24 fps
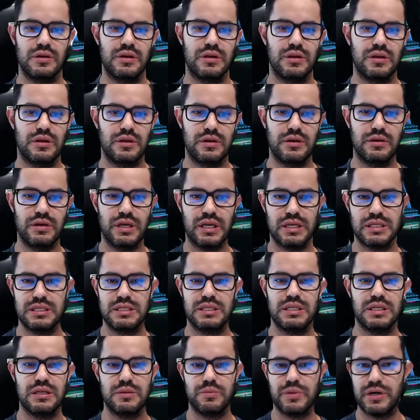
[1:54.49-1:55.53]
you can
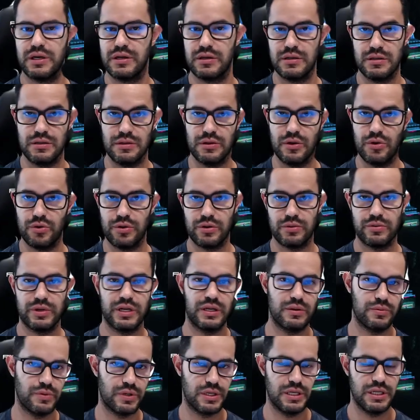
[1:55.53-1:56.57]
see my node already
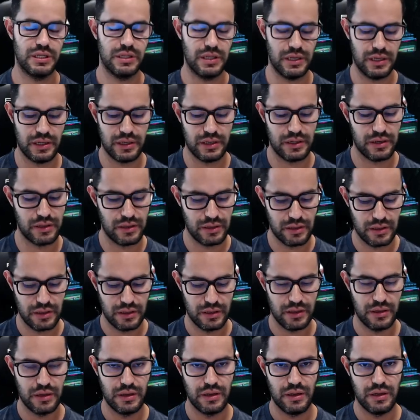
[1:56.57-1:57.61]
running there,
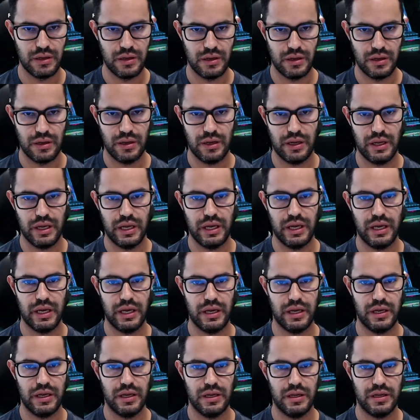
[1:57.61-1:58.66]

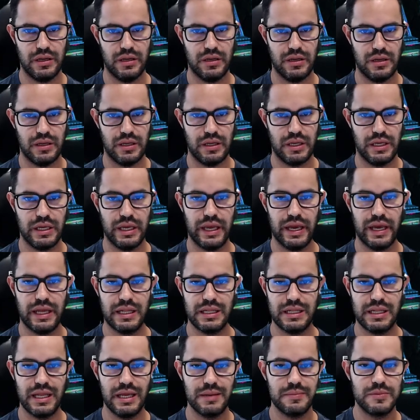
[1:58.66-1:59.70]
and get
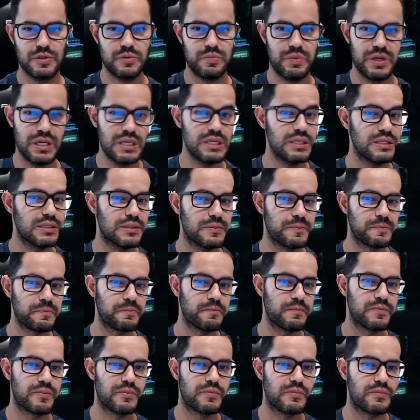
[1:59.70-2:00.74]
namespace.
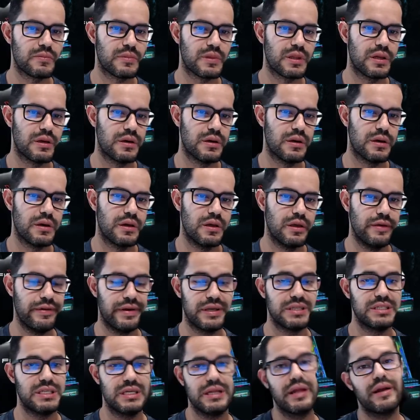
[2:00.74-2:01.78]
You
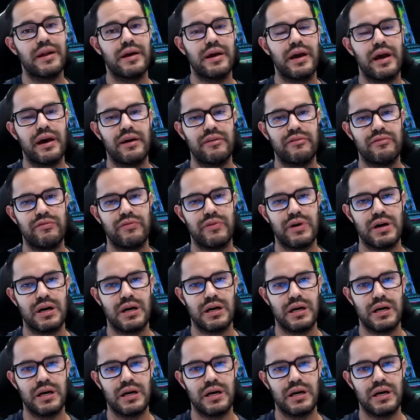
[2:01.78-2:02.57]
can see that I have a